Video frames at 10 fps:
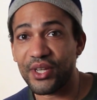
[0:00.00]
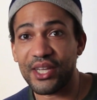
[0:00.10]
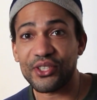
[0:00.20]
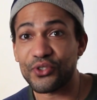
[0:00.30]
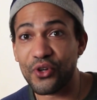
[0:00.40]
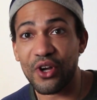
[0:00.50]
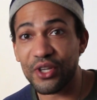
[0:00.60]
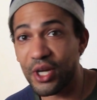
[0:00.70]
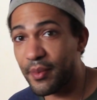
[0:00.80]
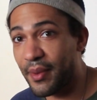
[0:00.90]
you like
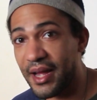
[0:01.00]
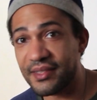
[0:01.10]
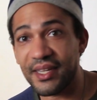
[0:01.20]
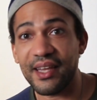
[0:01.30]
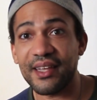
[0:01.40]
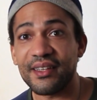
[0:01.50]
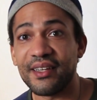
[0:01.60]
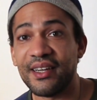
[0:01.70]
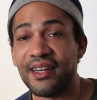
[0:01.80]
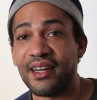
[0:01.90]
strong yerba mate,
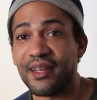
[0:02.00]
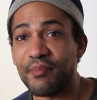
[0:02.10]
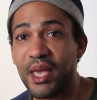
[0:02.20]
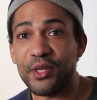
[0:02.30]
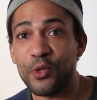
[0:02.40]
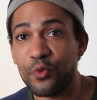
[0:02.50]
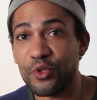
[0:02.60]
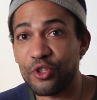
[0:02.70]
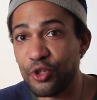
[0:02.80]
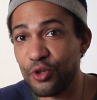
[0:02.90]
maybe
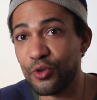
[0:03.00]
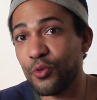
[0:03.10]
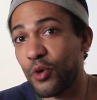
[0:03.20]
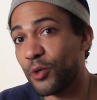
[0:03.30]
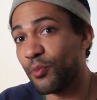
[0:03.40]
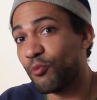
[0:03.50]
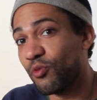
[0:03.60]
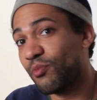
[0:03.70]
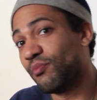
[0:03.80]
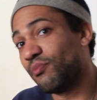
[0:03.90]
you want
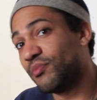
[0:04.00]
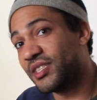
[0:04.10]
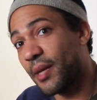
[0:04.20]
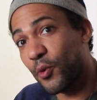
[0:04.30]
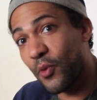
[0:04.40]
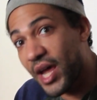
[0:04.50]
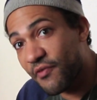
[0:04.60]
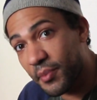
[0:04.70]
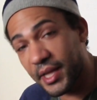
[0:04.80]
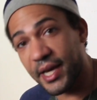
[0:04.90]
to step away from the